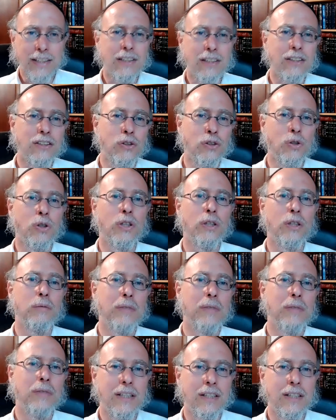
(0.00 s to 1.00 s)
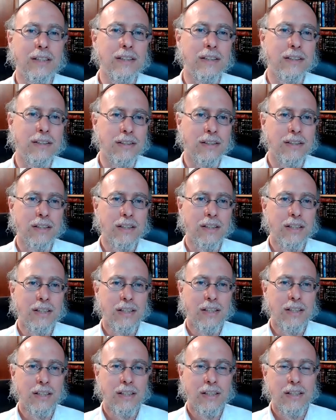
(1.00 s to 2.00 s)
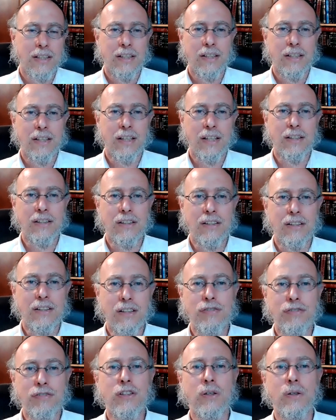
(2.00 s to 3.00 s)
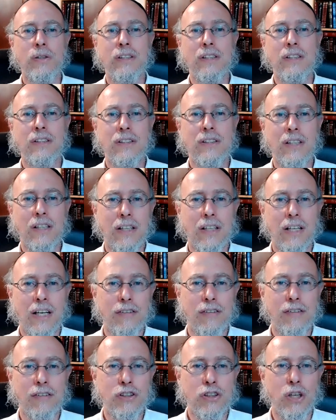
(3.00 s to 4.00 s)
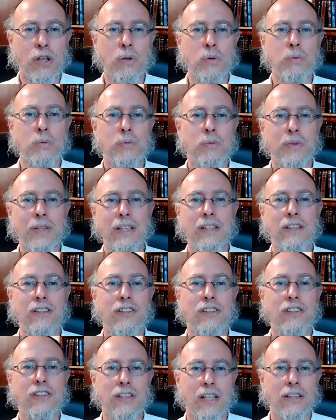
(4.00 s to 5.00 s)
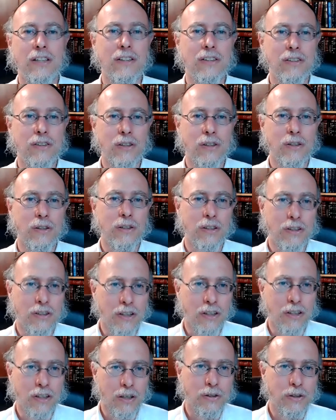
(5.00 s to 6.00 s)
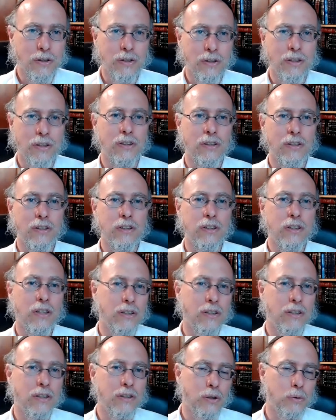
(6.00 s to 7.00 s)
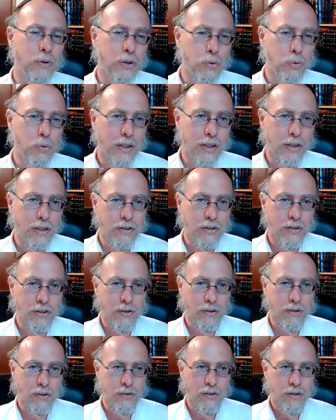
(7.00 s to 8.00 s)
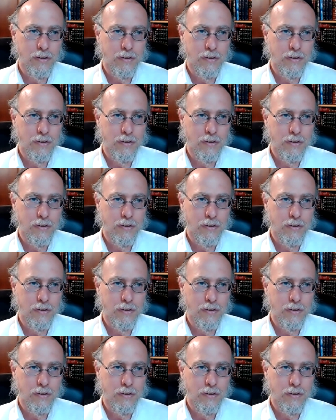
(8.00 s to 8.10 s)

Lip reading: the vast norm is that the difficulties in life don't really start until adulthood, until we're 20 years old.